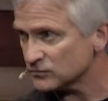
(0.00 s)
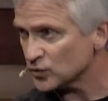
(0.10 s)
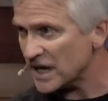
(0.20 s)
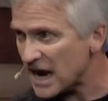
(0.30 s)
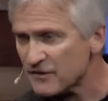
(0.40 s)

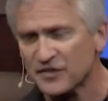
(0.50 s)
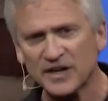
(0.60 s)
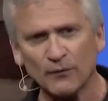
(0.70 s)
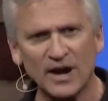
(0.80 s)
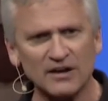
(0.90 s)
When
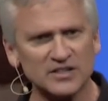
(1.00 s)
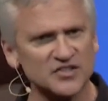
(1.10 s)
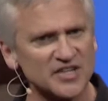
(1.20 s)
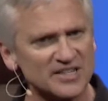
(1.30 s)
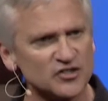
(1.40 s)
everything around us
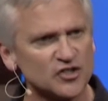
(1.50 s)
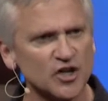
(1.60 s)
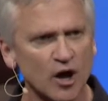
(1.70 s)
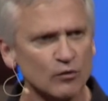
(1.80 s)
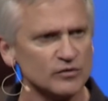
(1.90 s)
says,
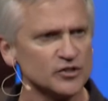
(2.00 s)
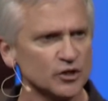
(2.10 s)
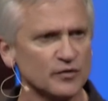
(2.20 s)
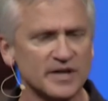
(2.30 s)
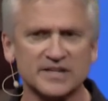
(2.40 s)
don't
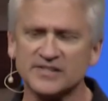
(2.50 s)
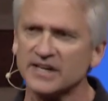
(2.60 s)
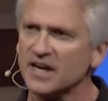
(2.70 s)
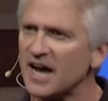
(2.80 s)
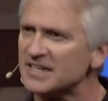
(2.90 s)
do this,
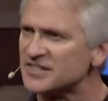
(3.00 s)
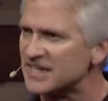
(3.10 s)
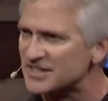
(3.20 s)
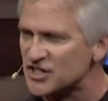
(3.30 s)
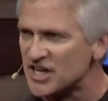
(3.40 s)
and God
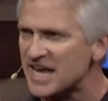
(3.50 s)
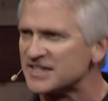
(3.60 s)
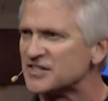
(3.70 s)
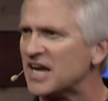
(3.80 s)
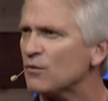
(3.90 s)
says,
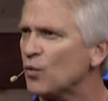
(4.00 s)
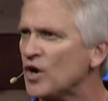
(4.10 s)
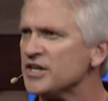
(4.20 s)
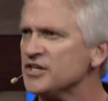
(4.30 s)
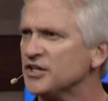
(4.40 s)
yes, I
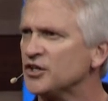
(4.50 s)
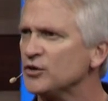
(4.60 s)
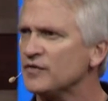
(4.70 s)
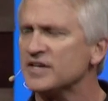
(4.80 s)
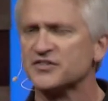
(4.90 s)
want you to
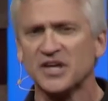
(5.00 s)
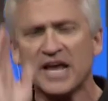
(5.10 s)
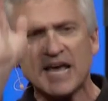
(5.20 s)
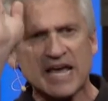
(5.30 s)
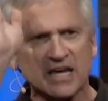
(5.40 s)
do this,
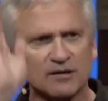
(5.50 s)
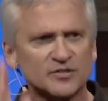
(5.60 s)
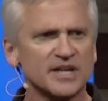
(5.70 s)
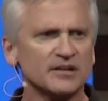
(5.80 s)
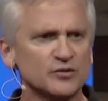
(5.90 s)
it
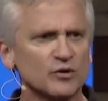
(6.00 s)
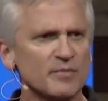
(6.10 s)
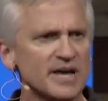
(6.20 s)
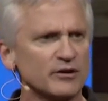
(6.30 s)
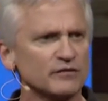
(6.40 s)
comes down to a
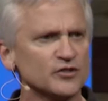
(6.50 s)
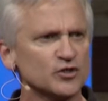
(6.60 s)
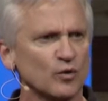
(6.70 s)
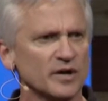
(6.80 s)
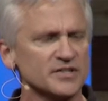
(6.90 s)
matter of
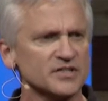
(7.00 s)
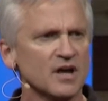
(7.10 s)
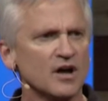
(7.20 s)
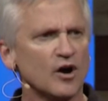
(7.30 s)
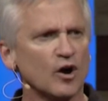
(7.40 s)
choice.
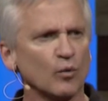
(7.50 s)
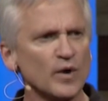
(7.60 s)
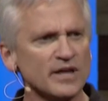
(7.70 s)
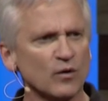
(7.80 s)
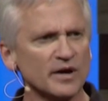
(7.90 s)
Are
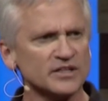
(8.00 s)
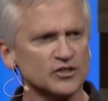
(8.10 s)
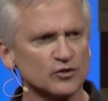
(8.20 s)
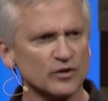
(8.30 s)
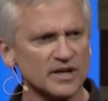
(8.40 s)
we going to
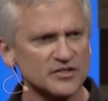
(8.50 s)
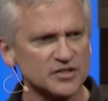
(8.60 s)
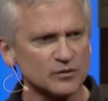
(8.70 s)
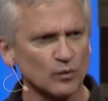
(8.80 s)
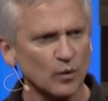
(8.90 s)

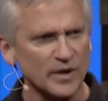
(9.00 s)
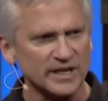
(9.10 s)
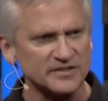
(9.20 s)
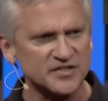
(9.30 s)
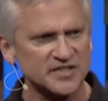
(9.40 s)
trust what we
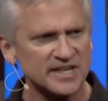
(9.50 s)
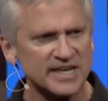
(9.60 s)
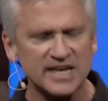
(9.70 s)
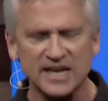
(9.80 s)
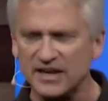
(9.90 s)
can
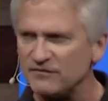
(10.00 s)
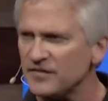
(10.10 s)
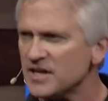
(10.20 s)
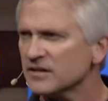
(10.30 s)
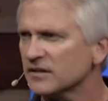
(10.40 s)
see and
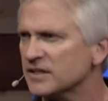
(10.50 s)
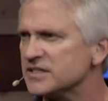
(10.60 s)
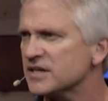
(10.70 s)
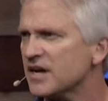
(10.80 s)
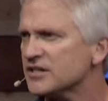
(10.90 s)
feel
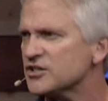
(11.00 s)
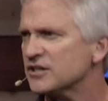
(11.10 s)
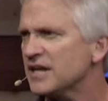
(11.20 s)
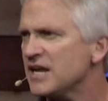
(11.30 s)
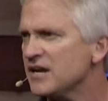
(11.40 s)
and touch
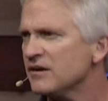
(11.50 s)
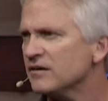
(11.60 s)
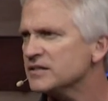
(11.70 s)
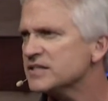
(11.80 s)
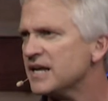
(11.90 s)
and hear
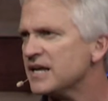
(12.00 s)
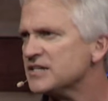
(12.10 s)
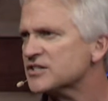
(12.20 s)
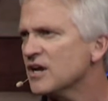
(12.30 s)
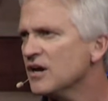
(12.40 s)
and
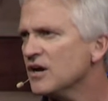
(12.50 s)
taste?